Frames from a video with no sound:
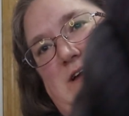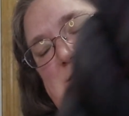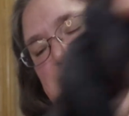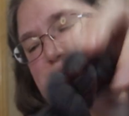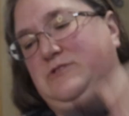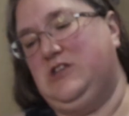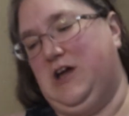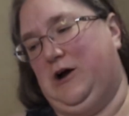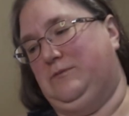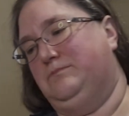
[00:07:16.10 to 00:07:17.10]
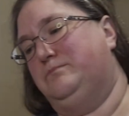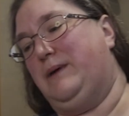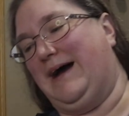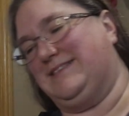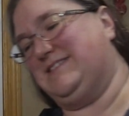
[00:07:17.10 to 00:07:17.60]
you. No.
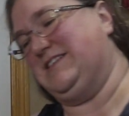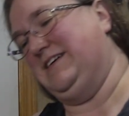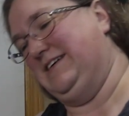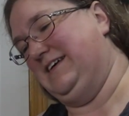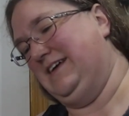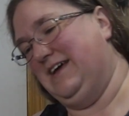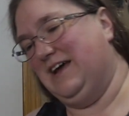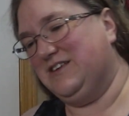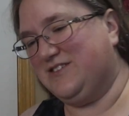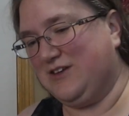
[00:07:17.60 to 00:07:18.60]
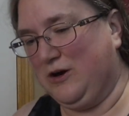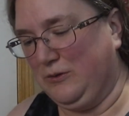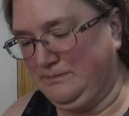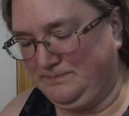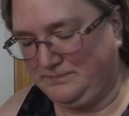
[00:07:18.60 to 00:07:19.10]
But,
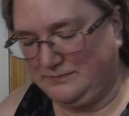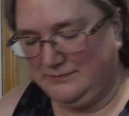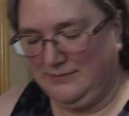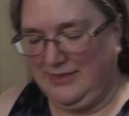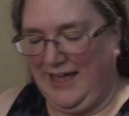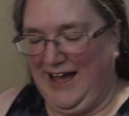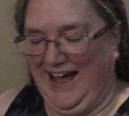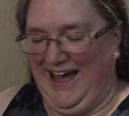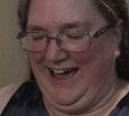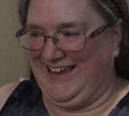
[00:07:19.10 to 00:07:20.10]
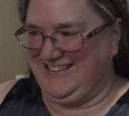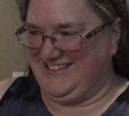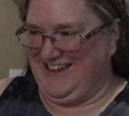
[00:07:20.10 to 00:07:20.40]
so, I do